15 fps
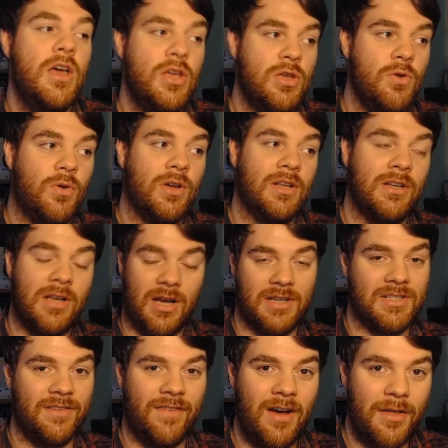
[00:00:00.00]
you can
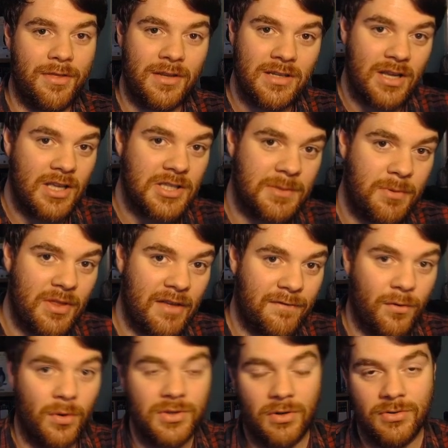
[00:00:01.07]
cast Leviathan to put that
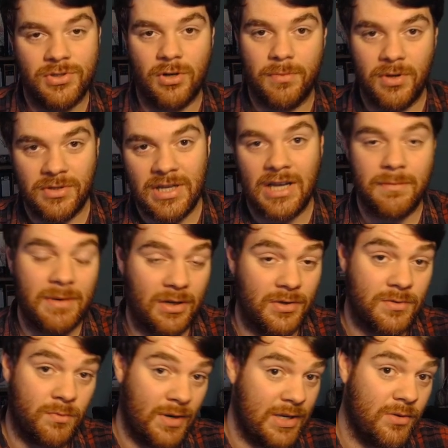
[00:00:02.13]
forward on top of your deck,
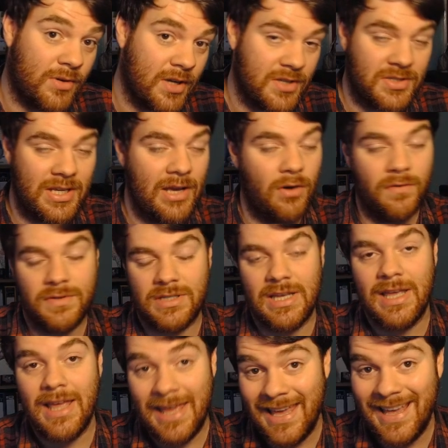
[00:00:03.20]
because when you're casting it,
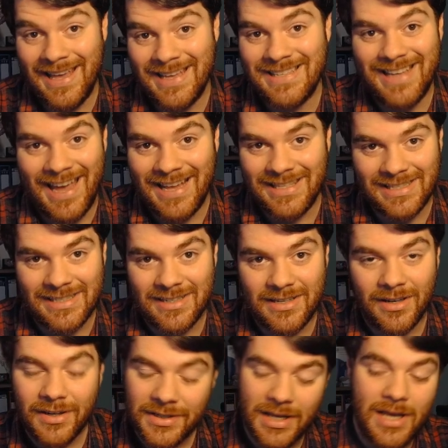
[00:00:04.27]
obviously it is a dark
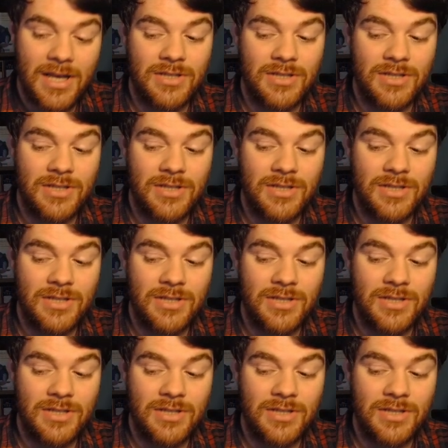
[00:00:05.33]
card,